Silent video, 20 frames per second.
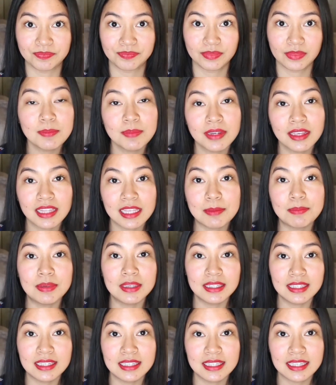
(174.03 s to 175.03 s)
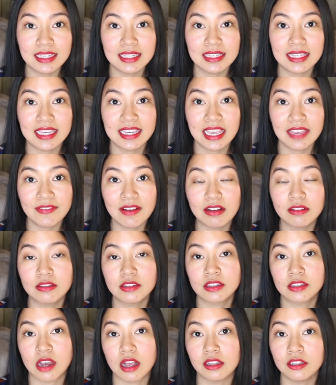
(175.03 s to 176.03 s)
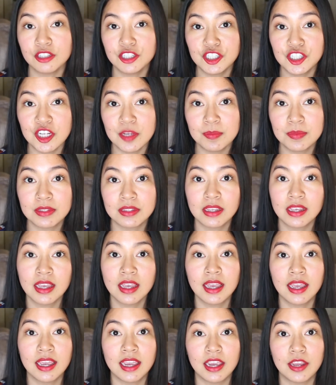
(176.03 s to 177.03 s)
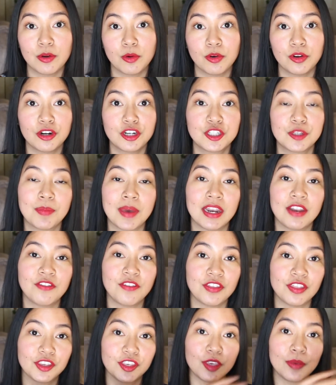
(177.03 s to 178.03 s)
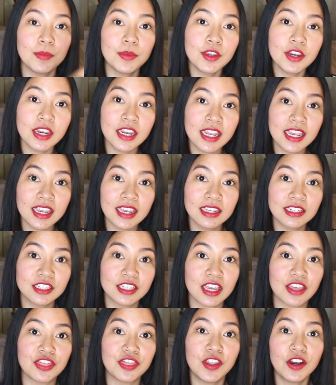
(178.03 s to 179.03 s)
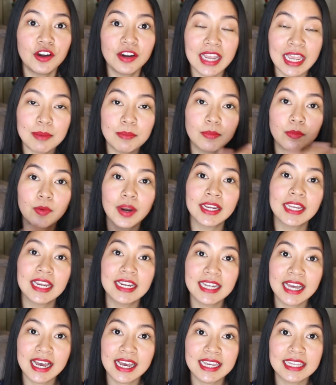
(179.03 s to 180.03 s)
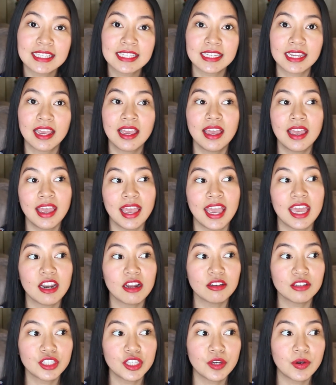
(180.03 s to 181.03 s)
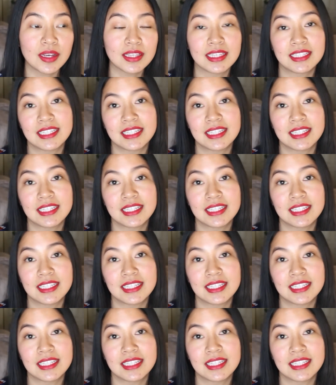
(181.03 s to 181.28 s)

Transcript: Typically businesses, they give out scholarships in order to benefit the community, to get their name recognized, and also as a